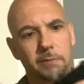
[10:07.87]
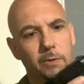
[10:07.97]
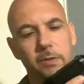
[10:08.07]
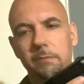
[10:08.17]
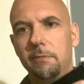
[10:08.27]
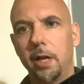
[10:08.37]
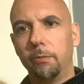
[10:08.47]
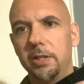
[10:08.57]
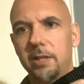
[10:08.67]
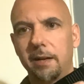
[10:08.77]
it
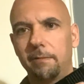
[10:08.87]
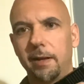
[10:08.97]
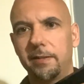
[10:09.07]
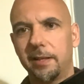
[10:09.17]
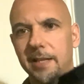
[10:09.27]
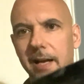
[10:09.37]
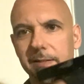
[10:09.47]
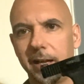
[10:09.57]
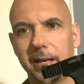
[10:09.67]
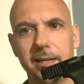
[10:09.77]
reached like around
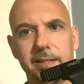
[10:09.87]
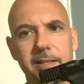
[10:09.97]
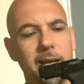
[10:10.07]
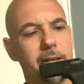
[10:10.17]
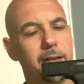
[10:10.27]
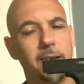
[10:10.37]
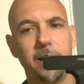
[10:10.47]
6,000, like I had said,